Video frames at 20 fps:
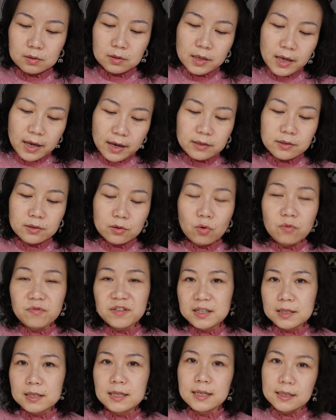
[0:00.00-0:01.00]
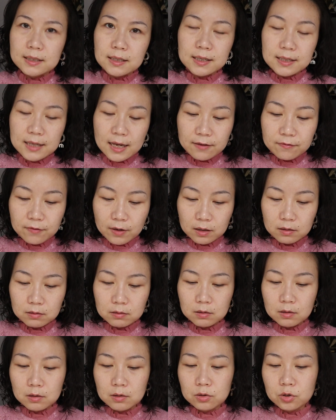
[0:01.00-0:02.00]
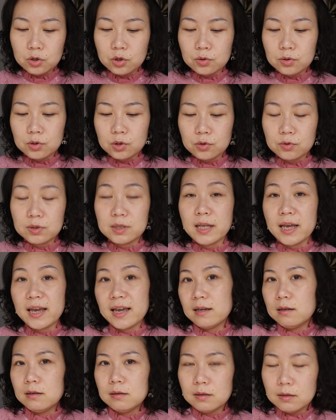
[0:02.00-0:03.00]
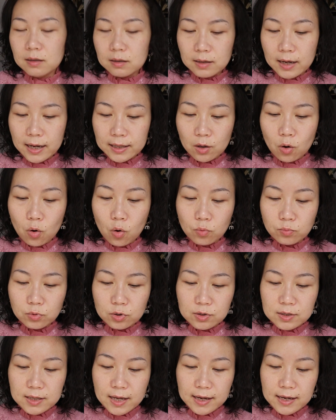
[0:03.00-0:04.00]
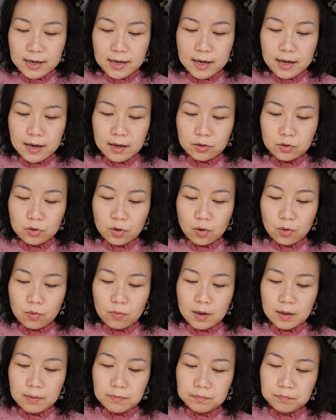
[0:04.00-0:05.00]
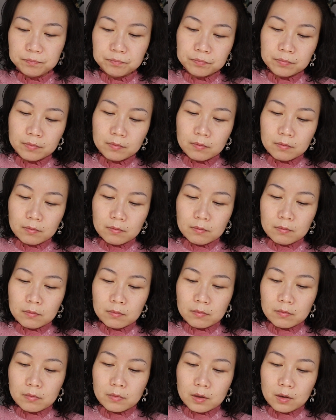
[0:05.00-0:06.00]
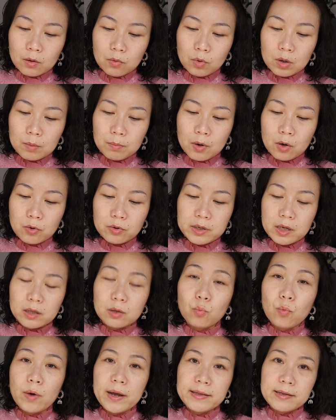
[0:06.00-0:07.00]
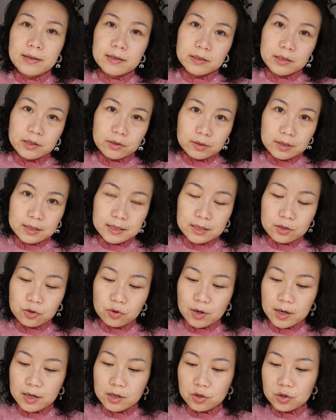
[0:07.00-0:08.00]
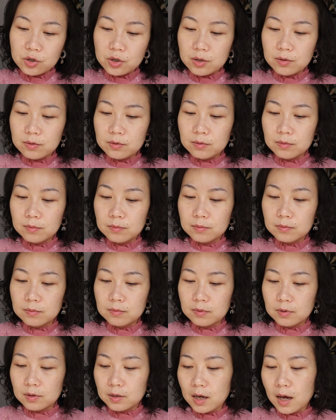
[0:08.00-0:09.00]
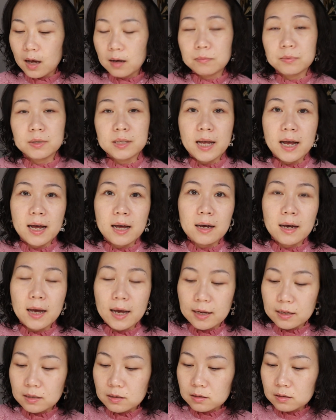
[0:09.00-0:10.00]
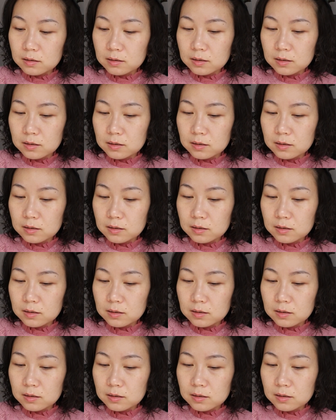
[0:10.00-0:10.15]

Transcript: Yes, obviously it's safer to stay at home, to stay here, so we're both gonna wait until the situation calms down and